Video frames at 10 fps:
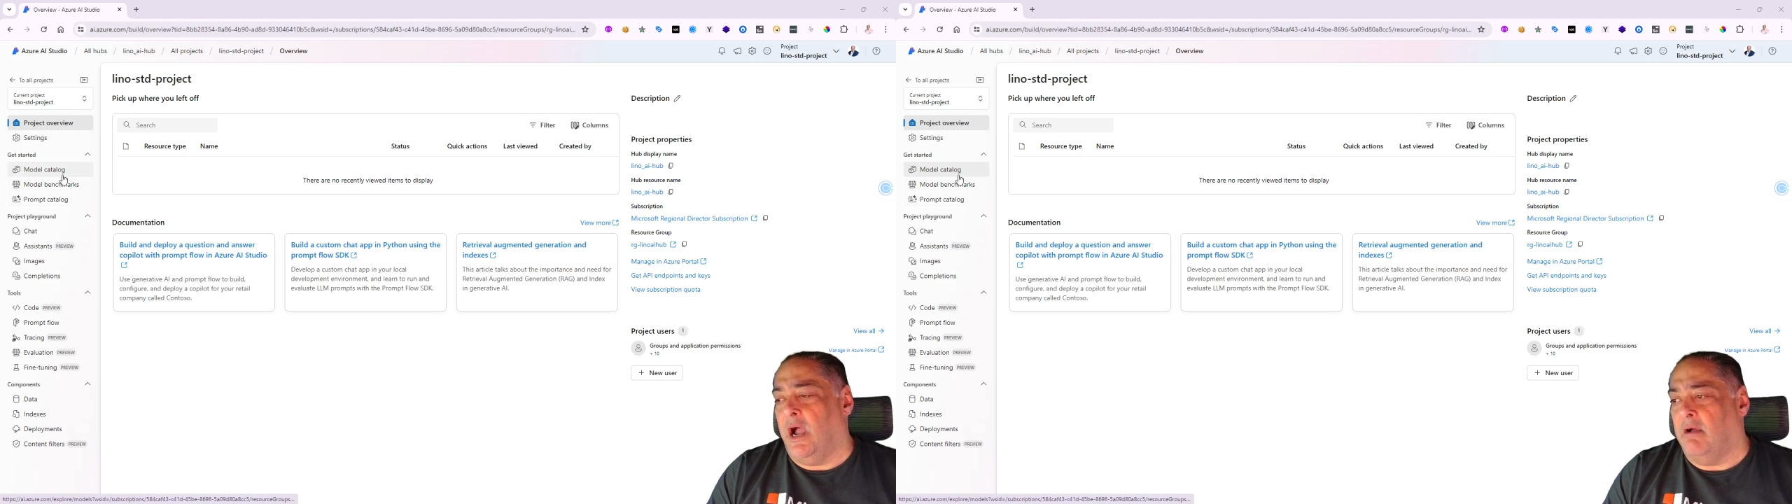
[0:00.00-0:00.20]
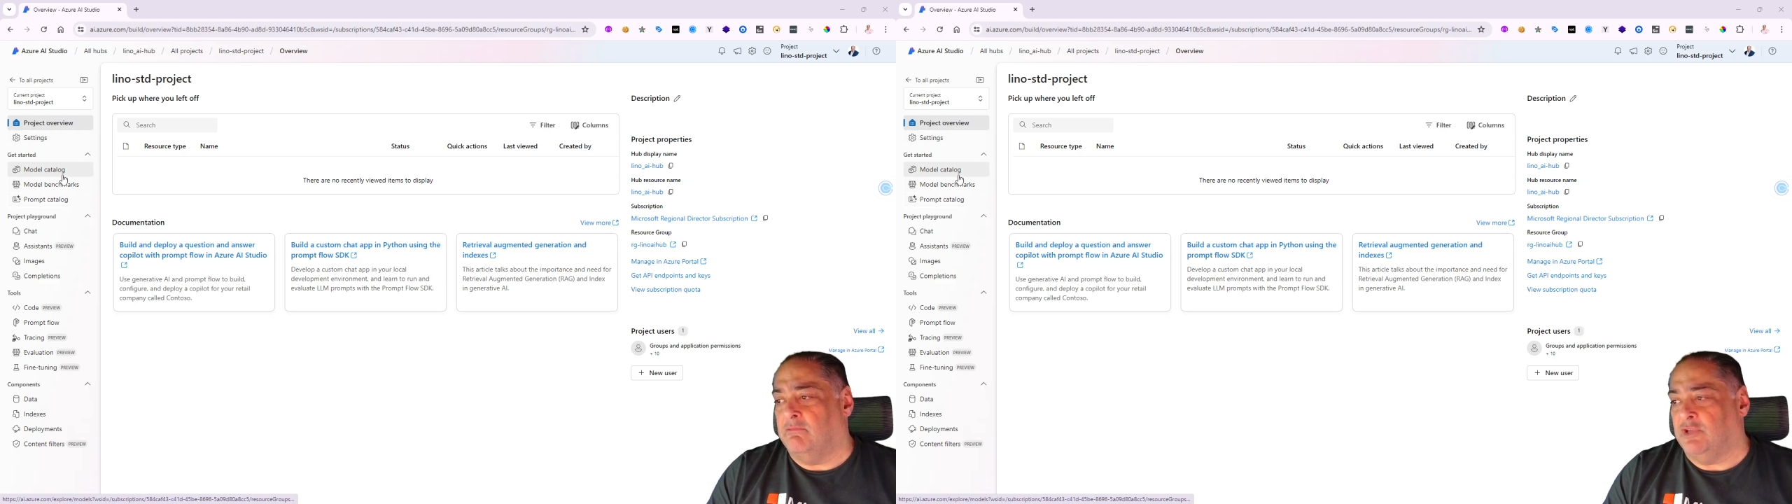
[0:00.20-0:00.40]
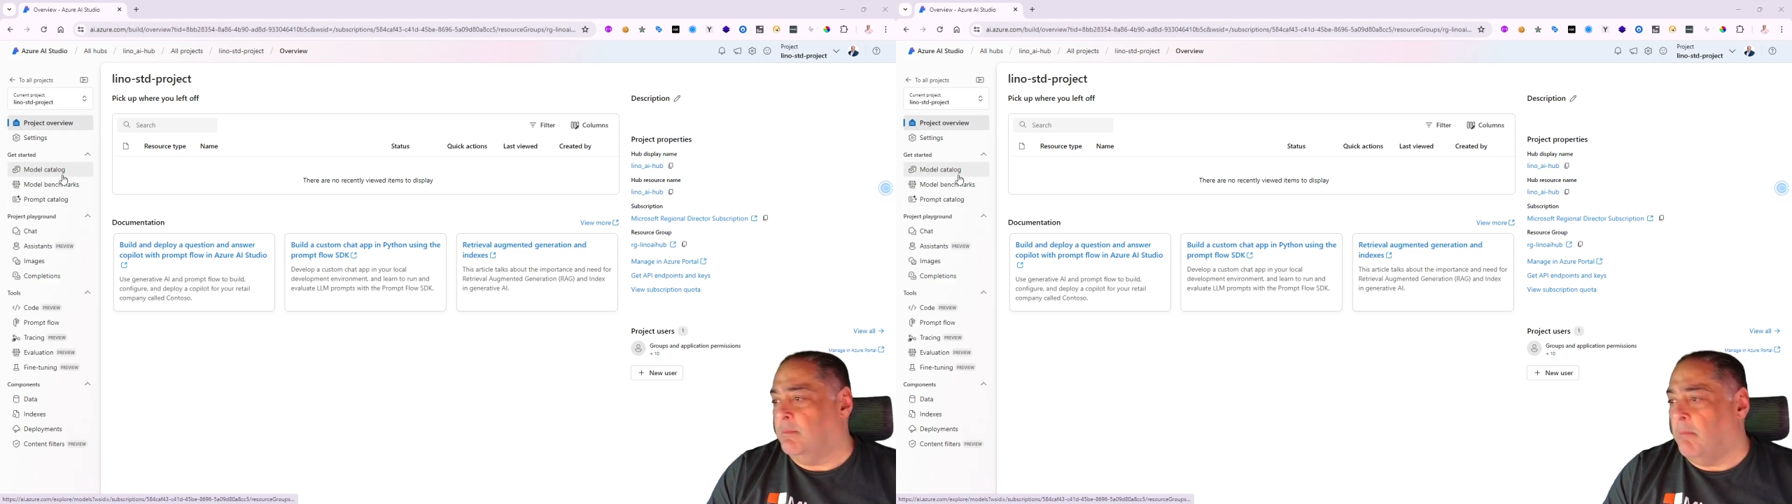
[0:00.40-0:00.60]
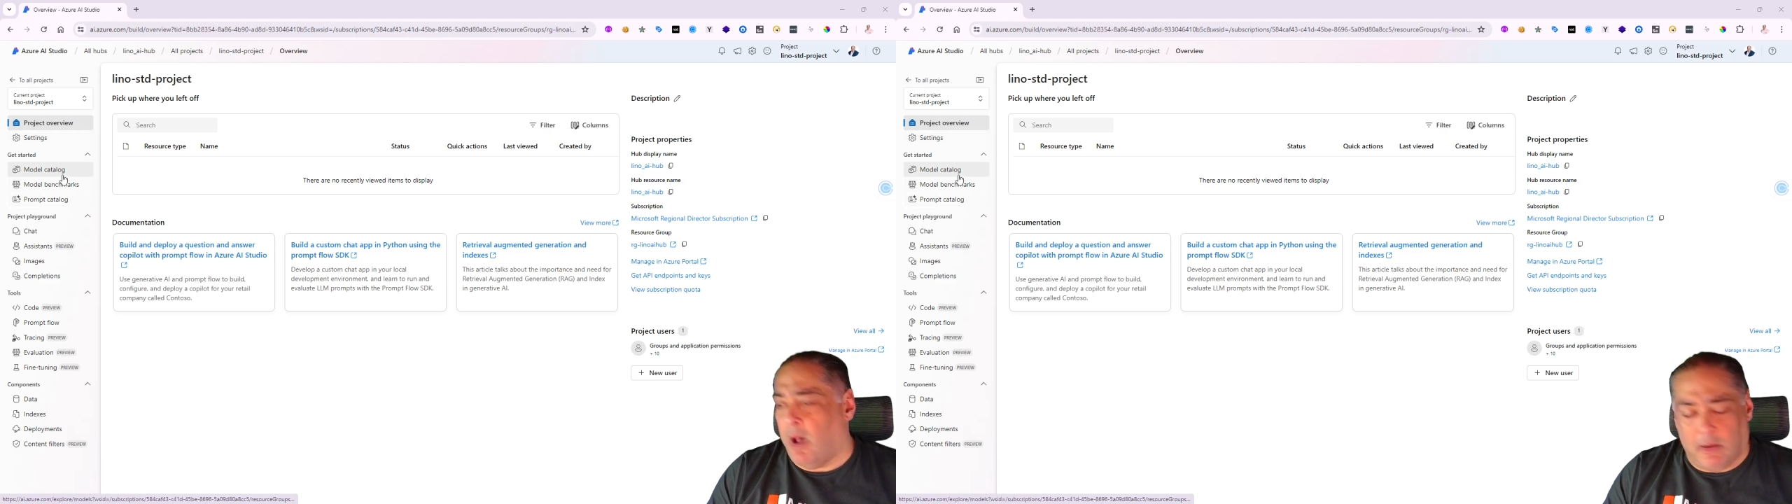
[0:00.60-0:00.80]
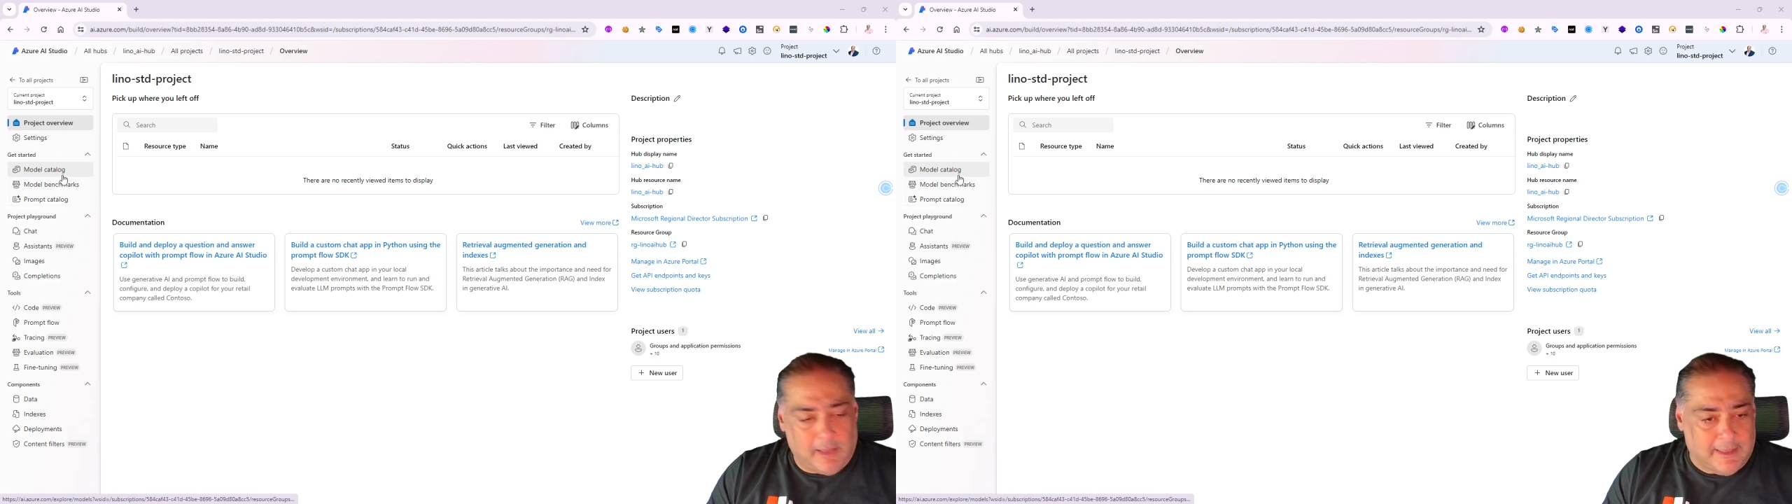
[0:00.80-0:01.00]
some
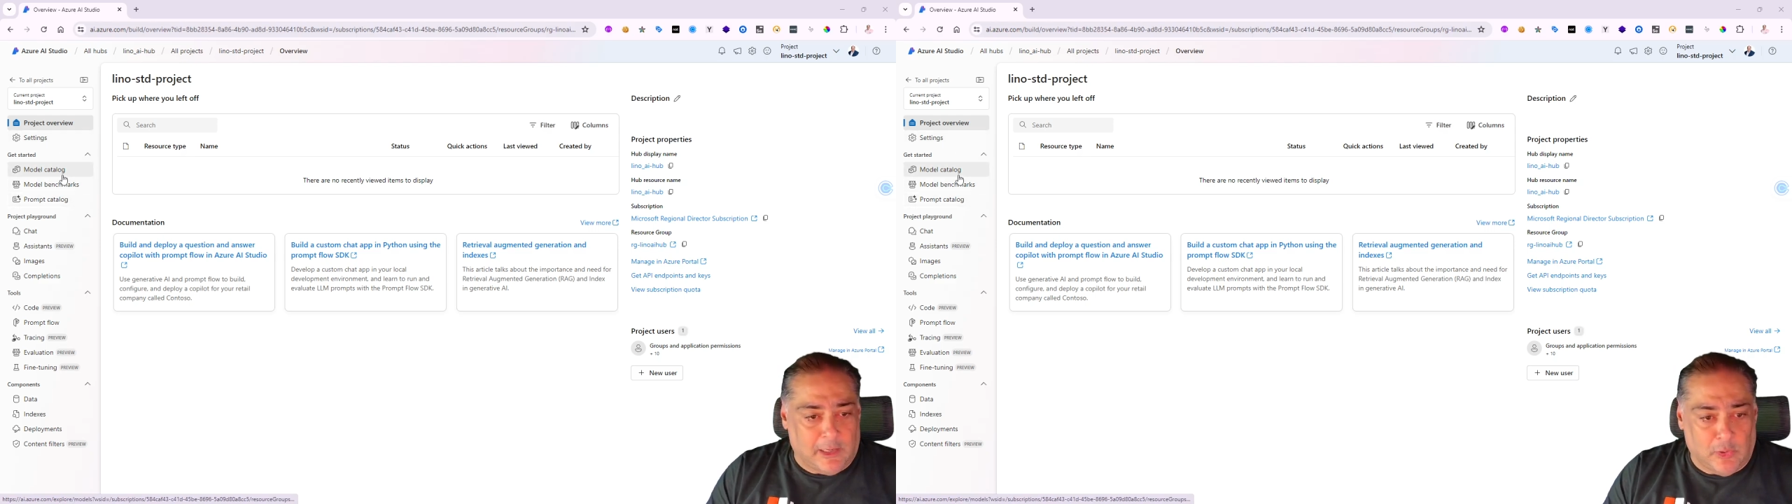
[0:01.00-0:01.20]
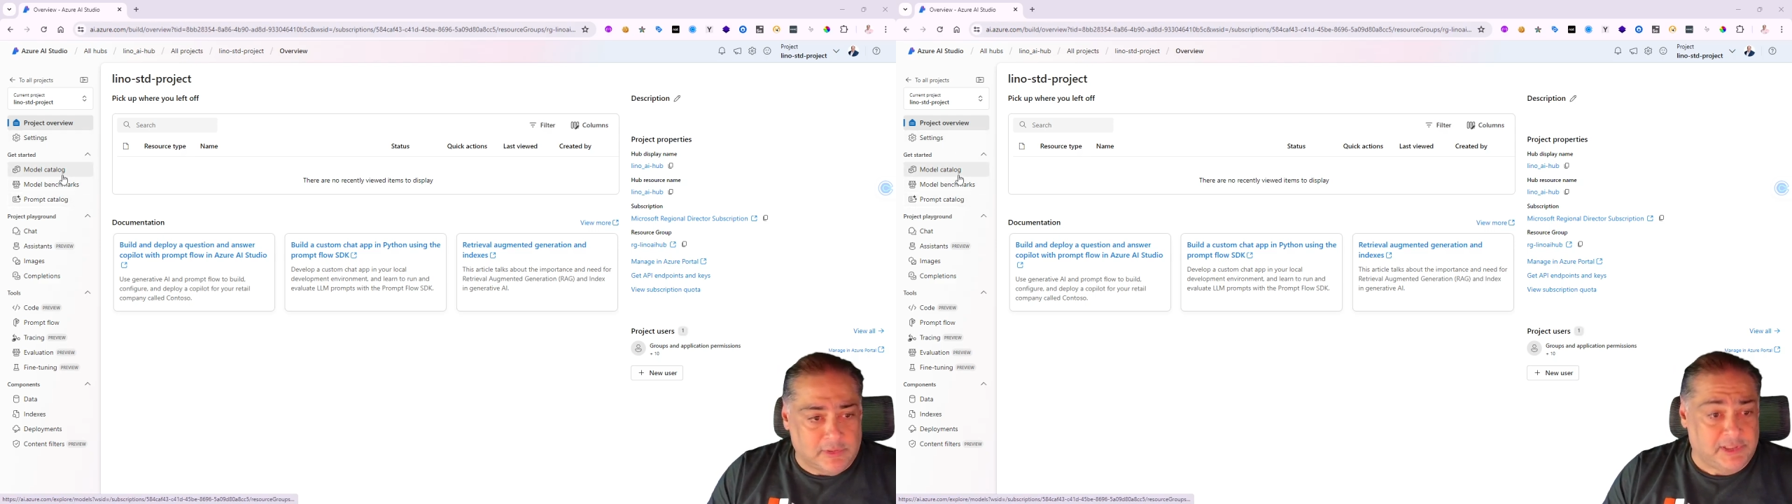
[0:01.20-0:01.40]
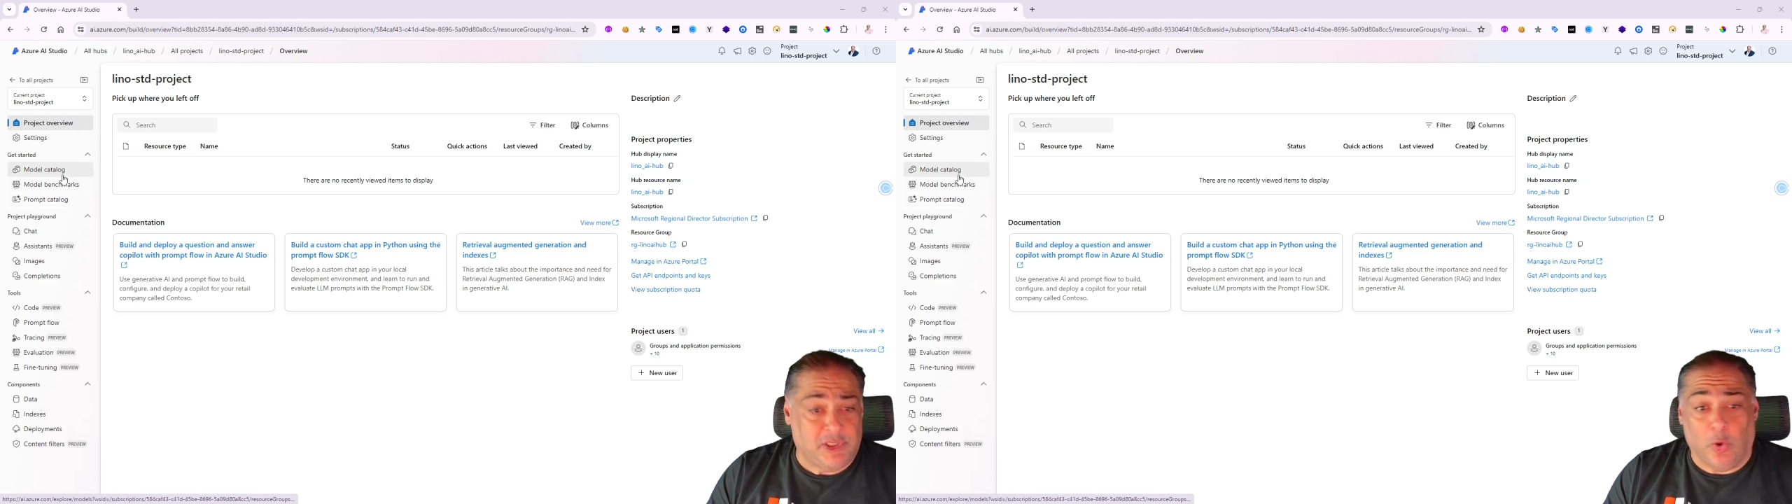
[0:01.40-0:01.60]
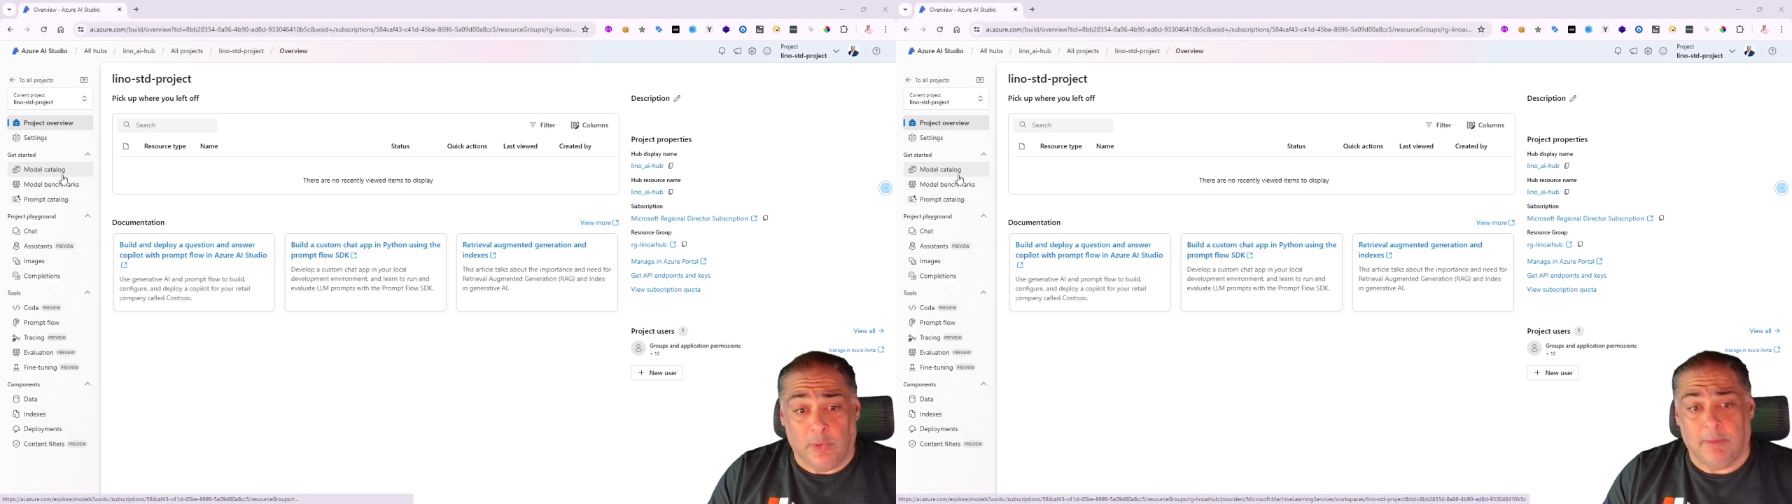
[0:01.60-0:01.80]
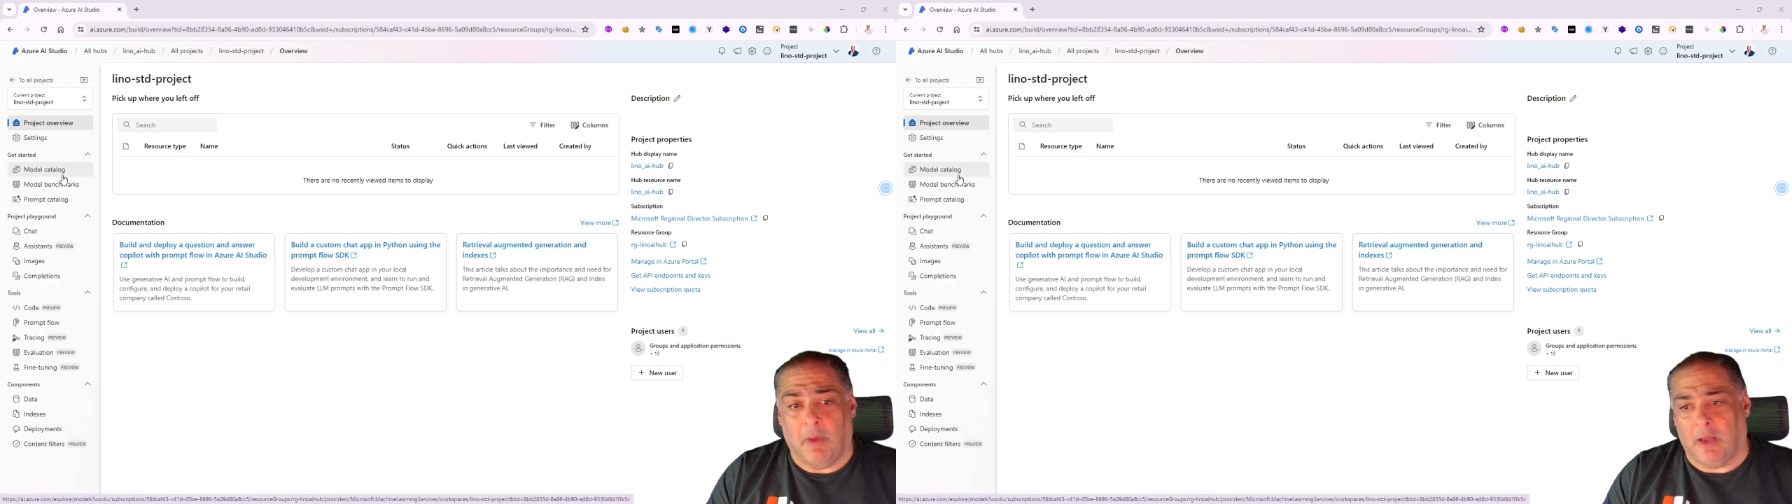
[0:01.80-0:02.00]
model catalog to see all
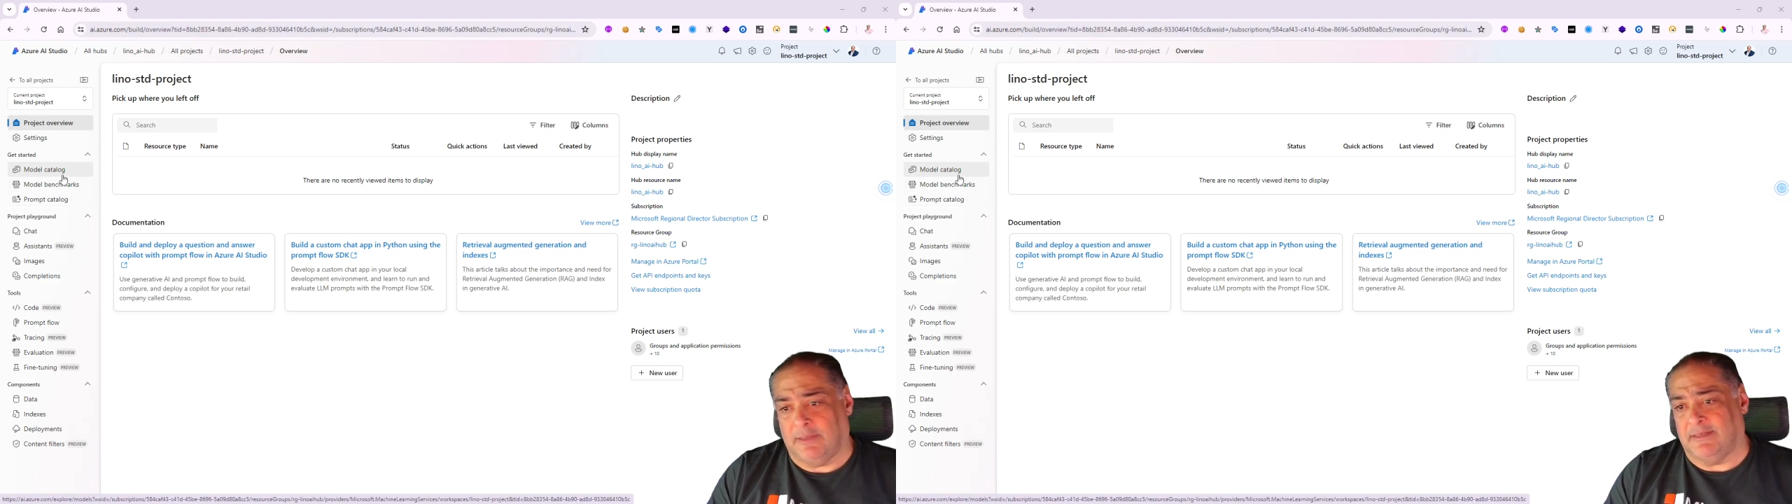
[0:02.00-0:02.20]
the models